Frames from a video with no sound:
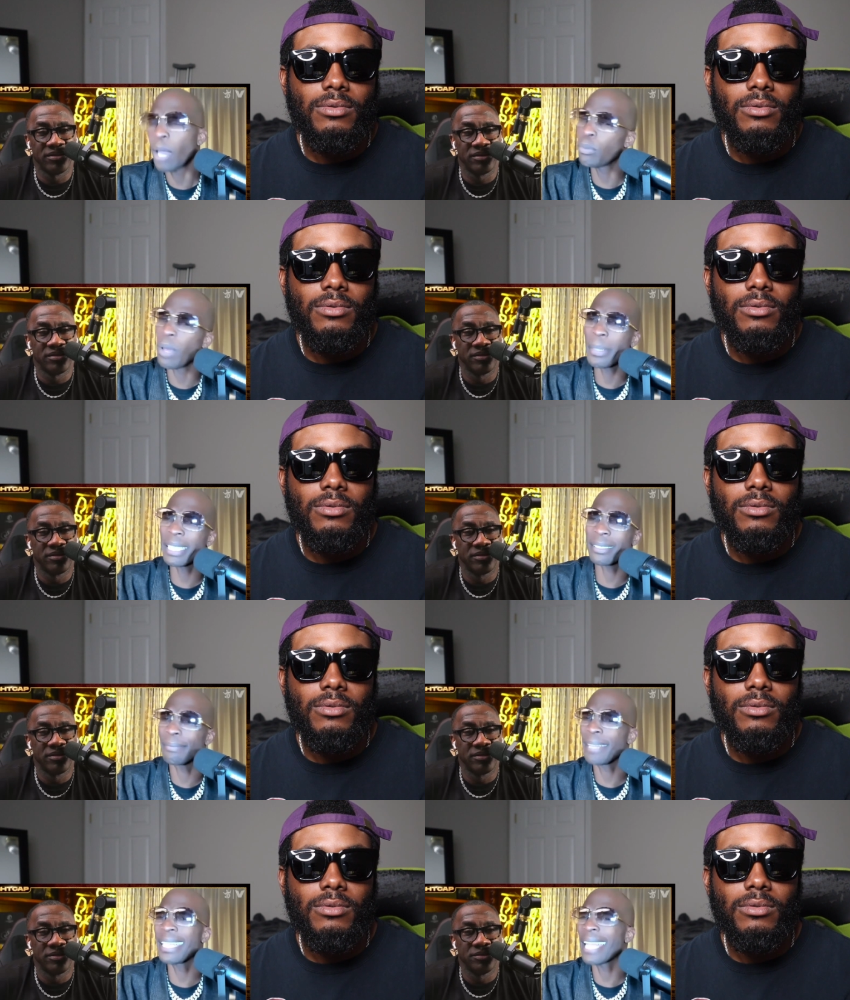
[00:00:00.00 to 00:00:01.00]
Speaker 1: Yeah, but
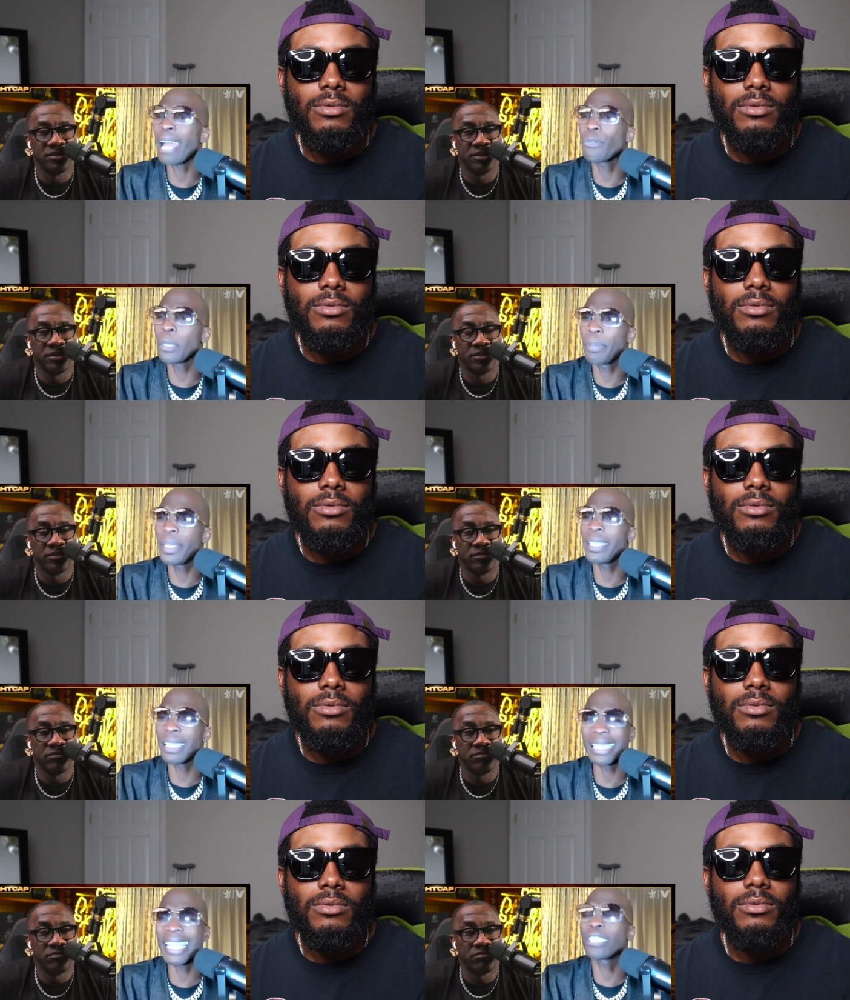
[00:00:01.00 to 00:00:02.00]
listen, they're not
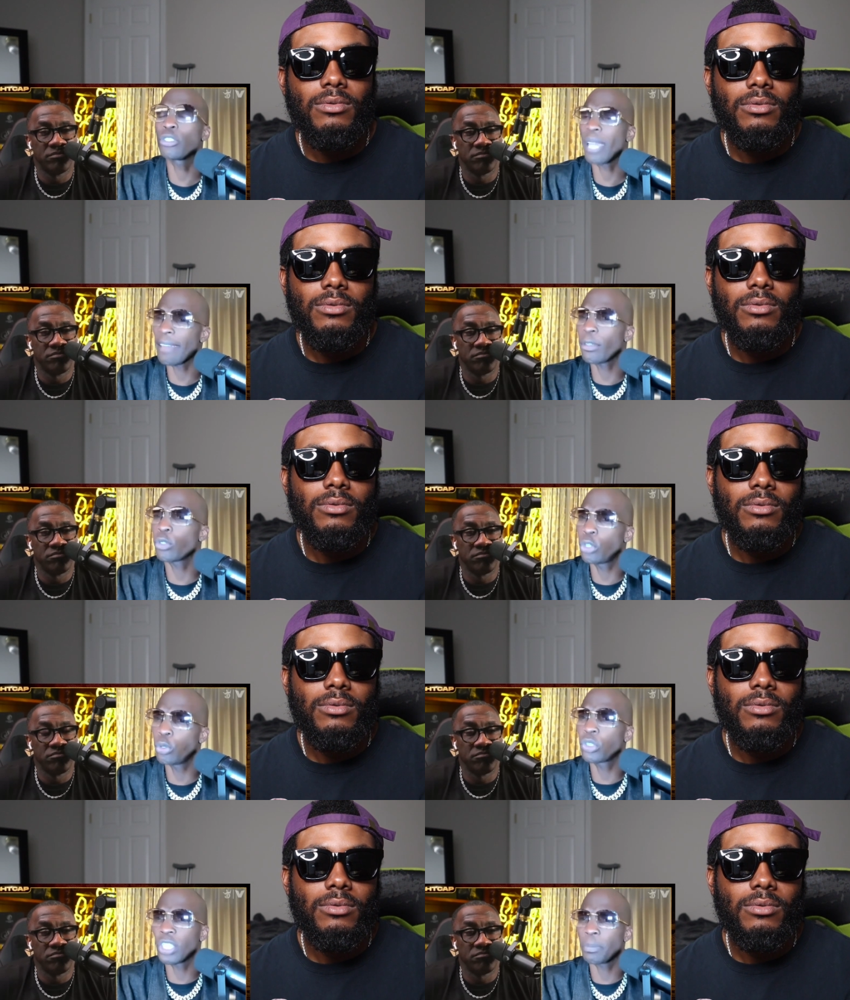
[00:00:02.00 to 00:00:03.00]
repeating unless you have
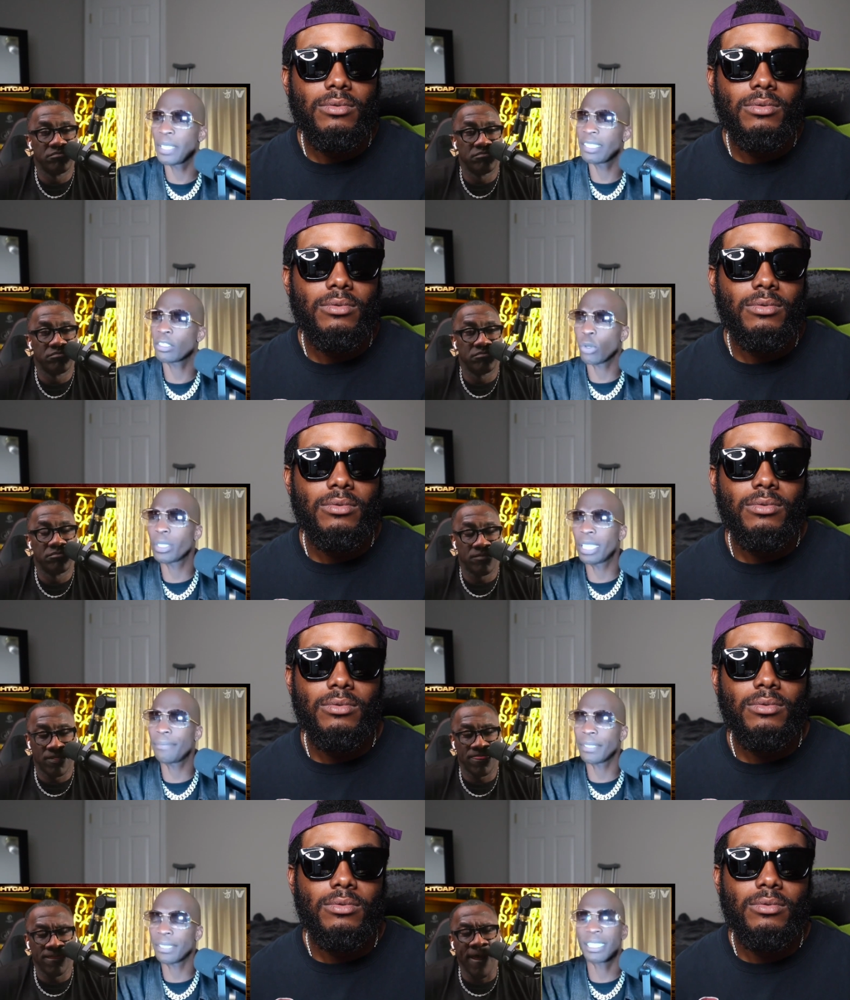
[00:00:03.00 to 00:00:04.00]
those two centerpieces on
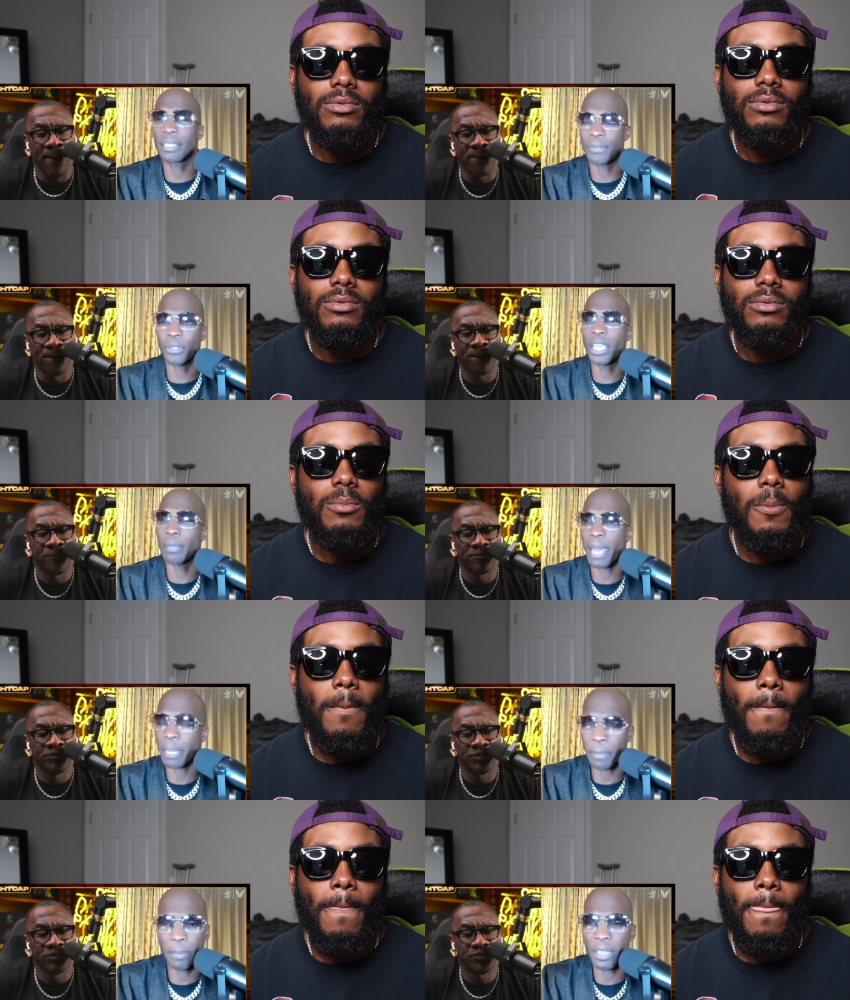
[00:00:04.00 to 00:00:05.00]
defense. Because yeah. if you think
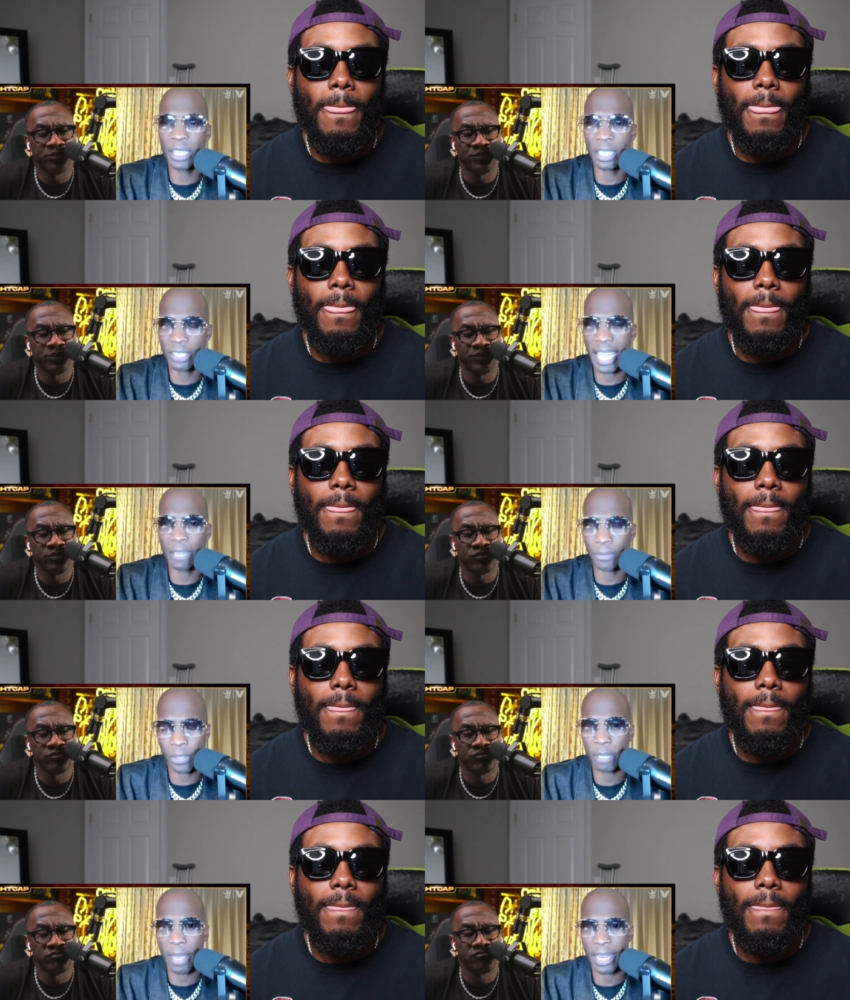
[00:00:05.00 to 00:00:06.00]
about it, people in the chat,
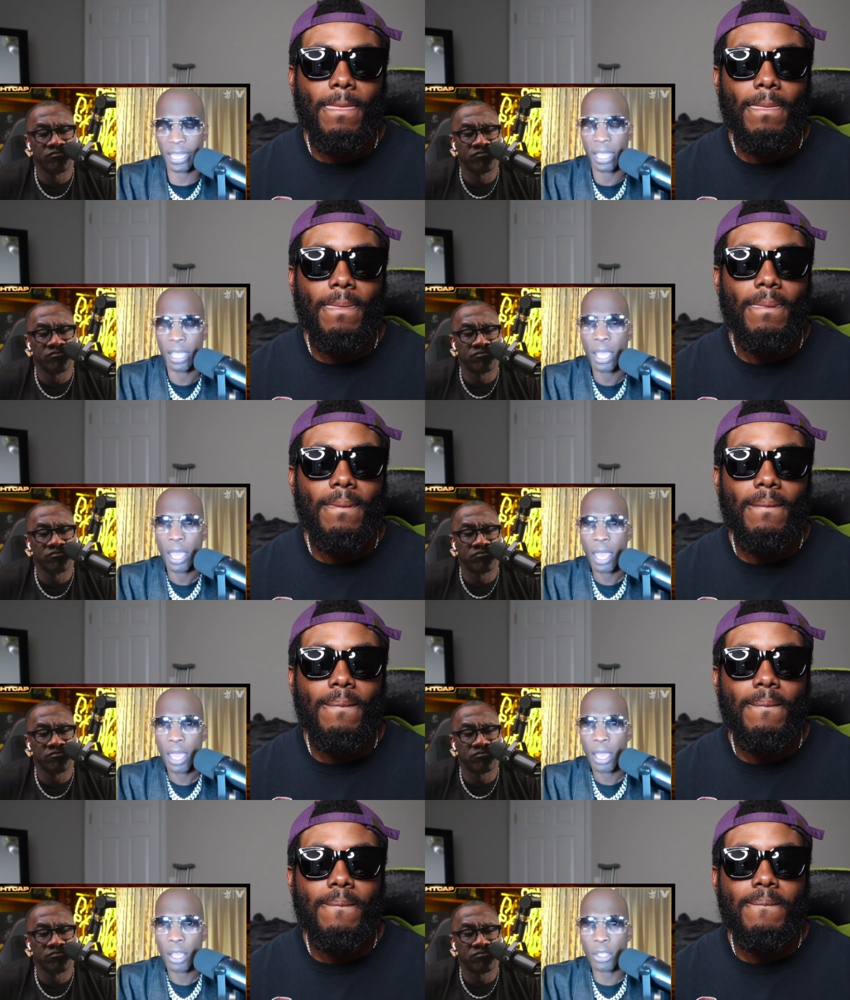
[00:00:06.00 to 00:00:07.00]
if you think about it,
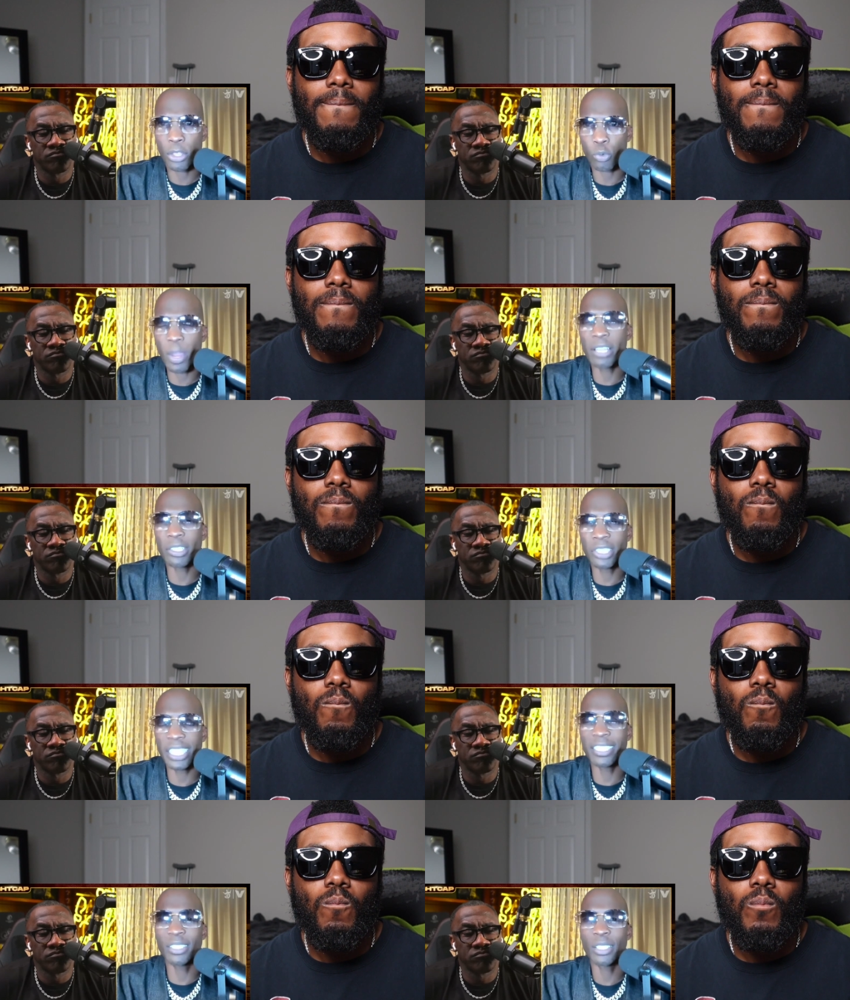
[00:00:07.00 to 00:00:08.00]
the regular
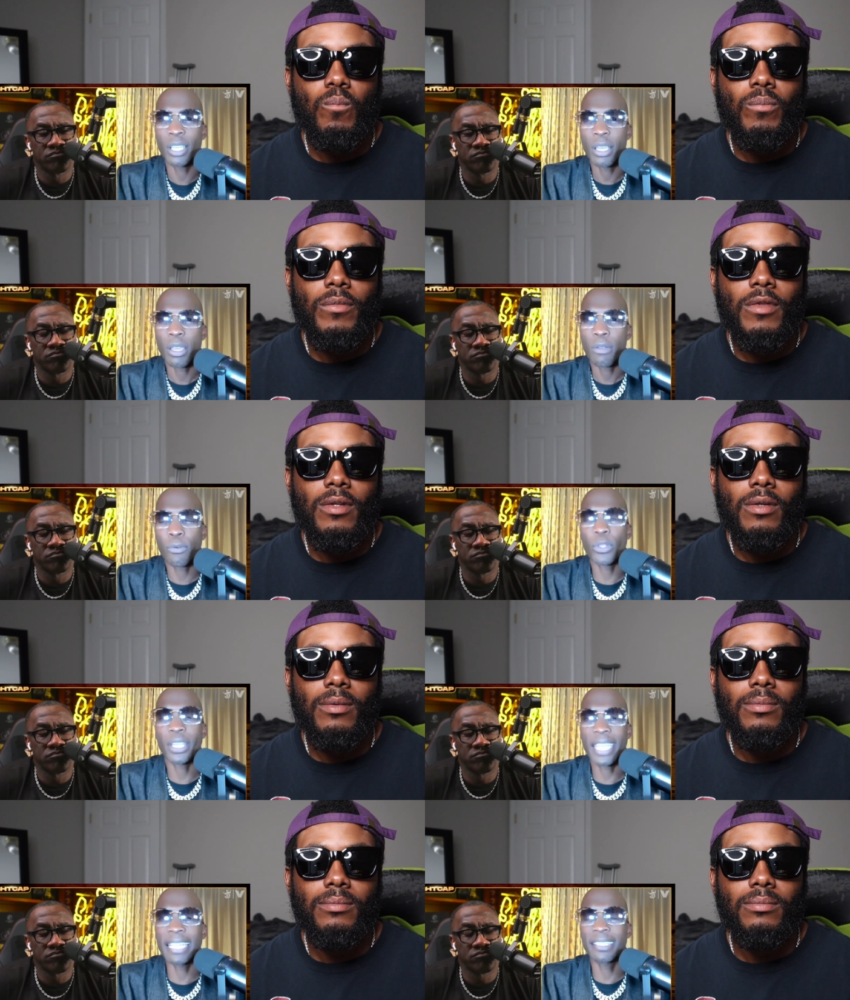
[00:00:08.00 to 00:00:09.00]
season for the